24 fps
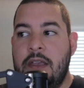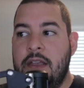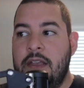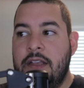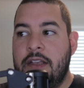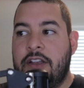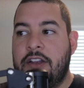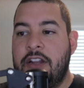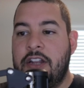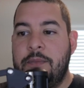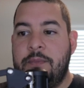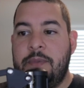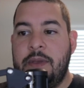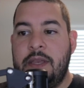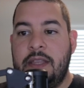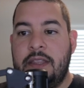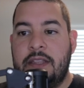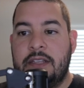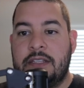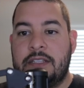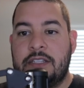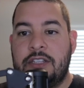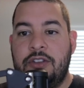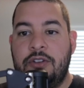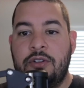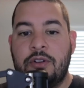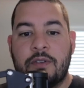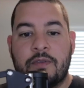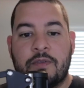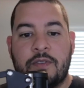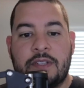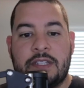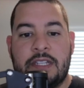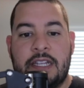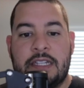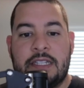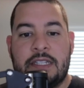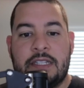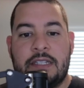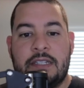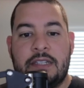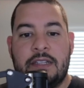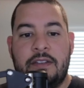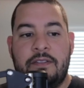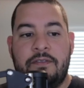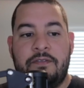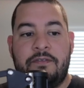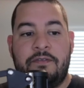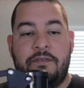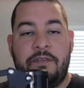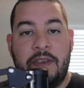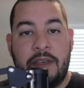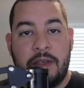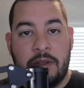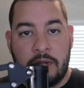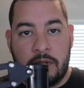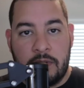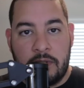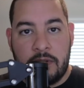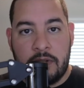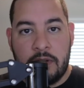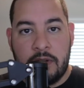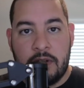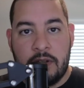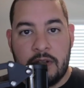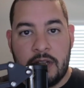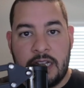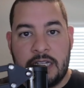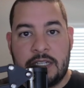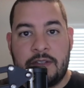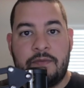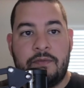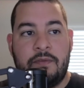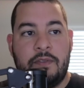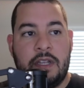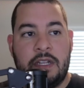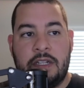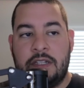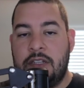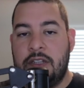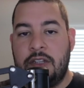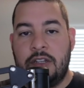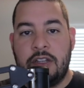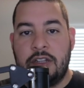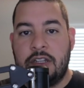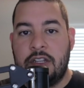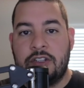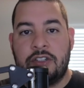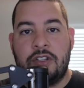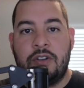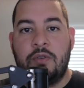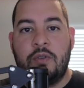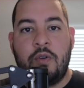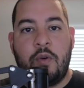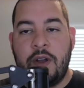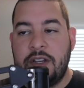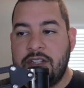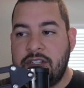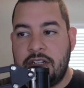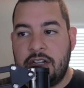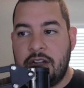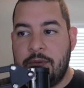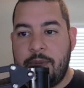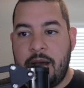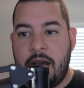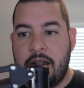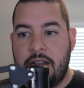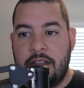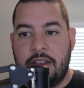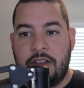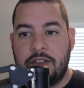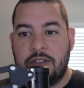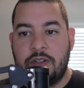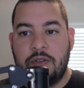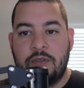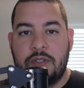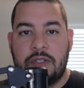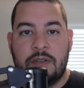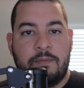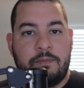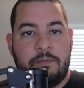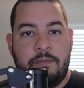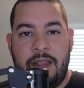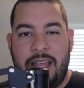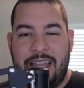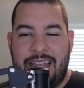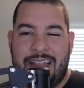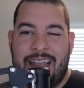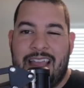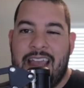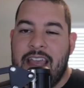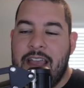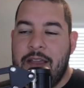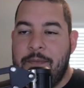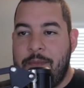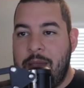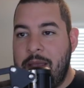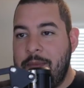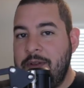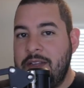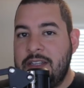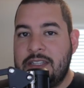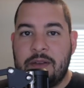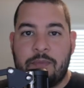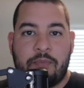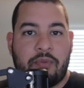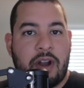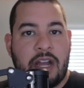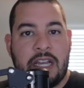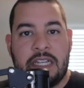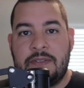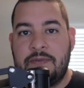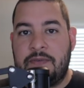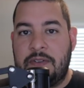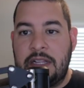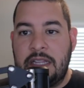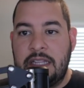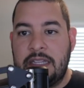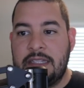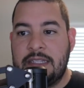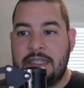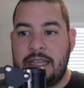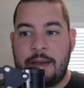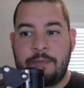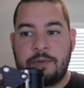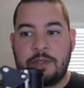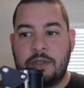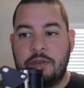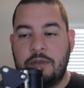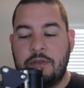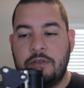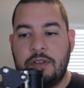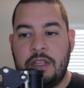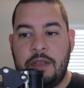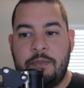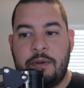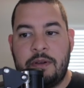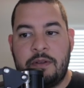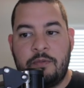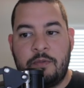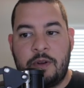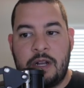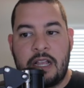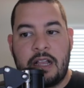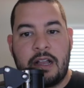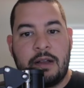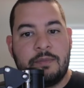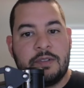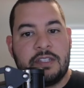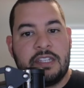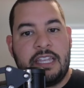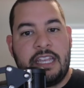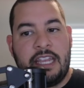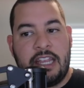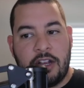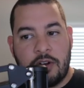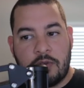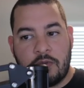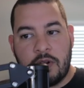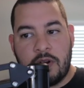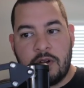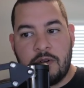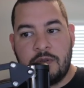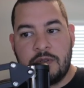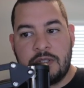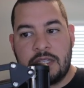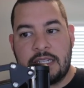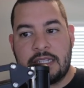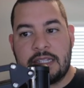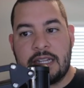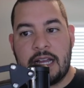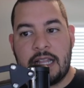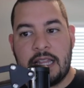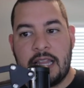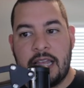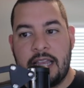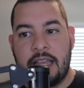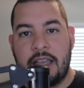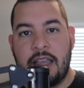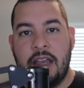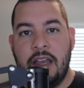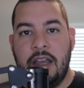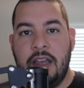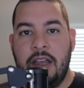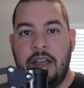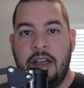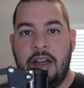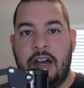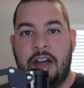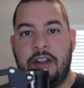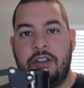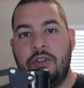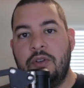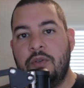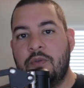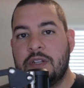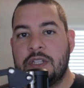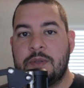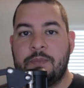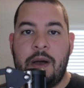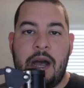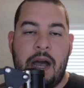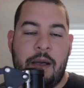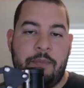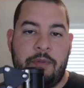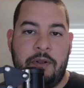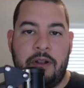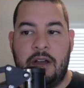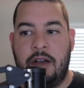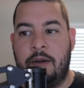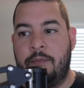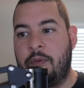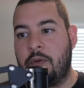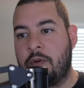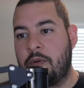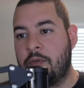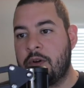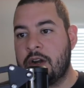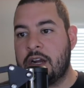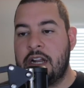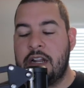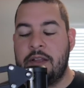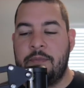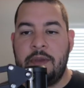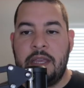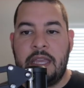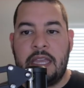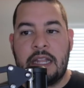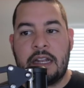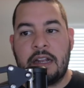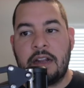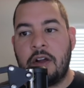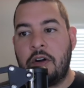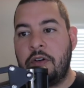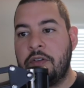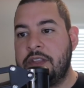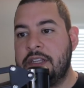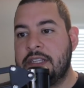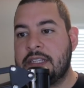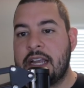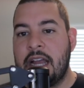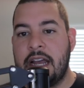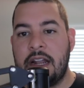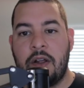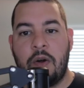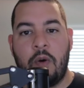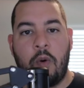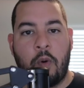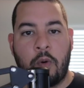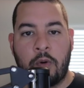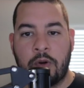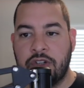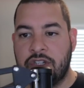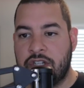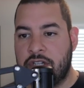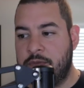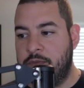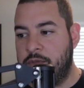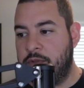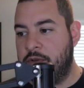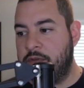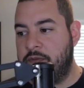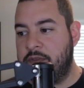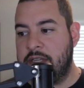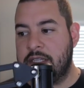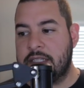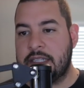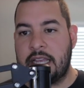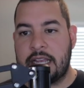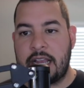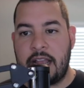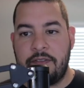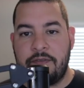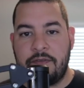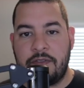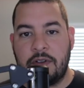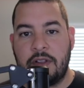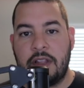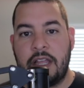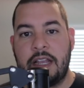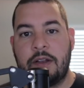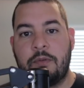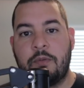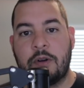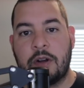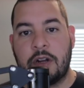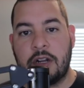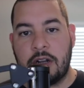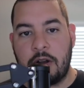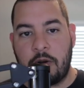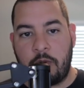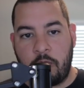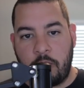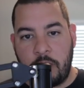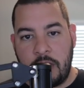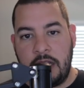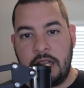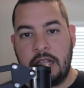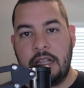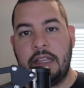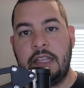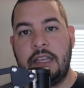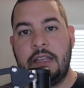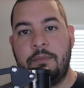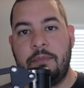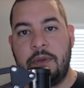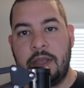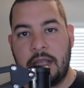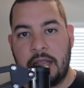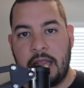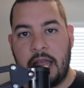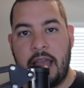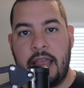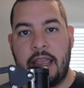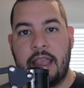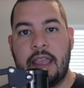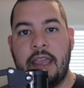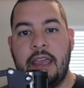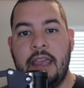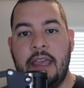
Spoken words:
going to be this universe that's filled. There's no question about it. There's no maybe surprise villains, absolutely, but when it comes to heroes, it's not like a new one's popping up, or we're going to be getting all these kind of origin movies. Like, I feel like we're going to really be like,